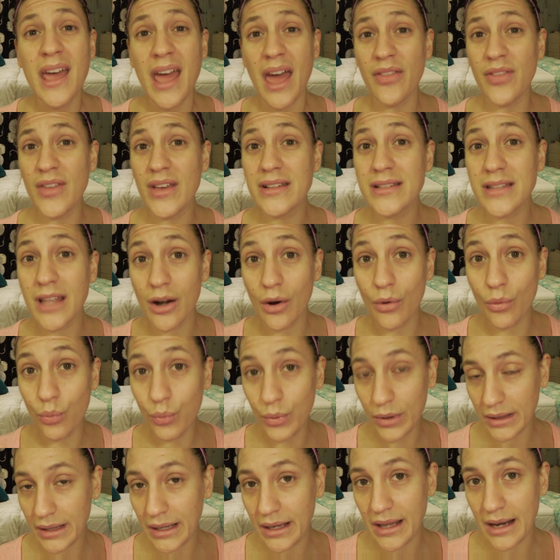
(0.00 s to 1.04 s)
and things that are
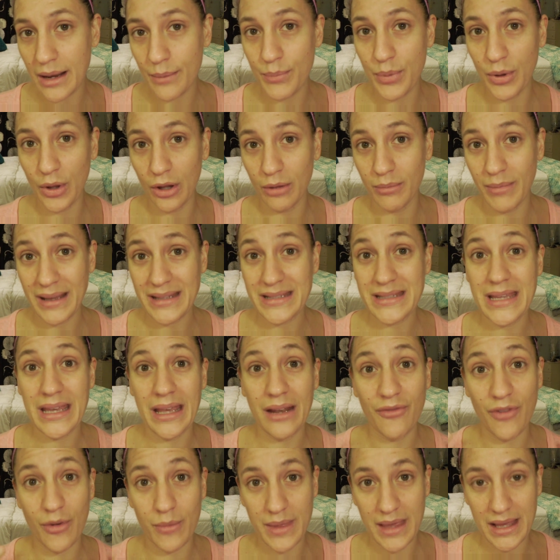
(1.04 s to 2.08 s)
really gonna build my
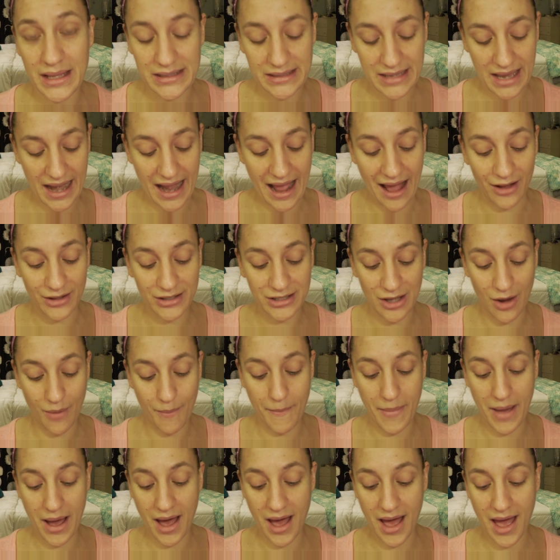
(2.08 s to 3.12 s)
skin from the inside out. So
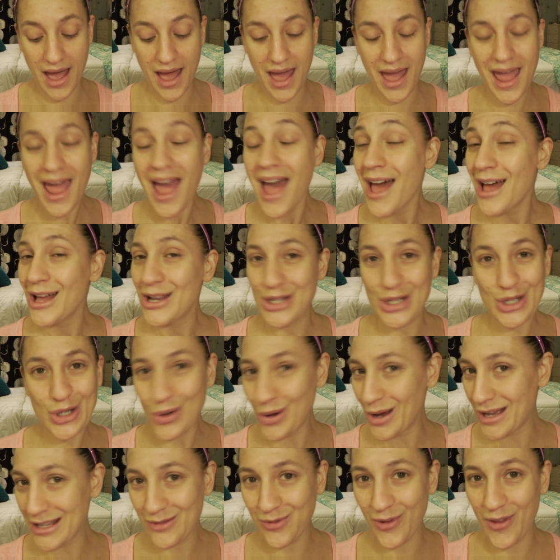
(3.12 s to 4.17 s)
my
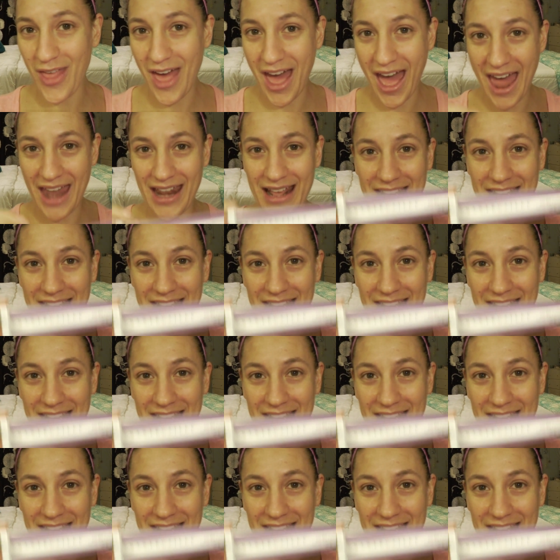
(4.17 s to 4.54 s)
choice for that